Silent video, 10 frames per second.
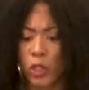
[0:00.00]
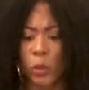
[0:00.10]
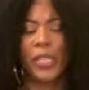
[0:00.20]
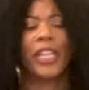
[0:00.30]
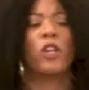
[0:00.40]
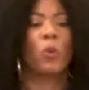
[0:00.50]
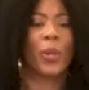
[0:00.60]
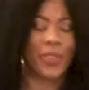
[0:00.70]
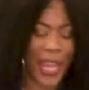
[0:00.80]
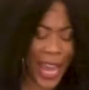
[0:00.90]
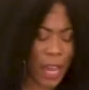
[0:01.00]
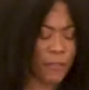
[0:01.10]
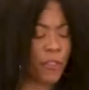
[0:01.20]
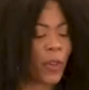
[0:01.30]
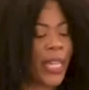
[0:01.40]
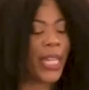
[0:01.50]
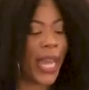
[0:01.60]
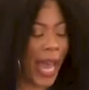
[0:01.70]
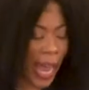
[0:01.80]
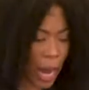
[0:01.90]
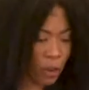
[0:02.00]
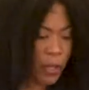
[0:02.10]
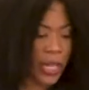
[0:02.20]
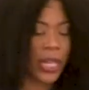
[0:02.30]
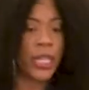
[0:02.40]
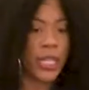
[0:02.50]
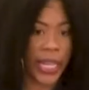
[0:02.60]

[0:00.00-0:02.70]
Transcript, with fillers: to deal with every area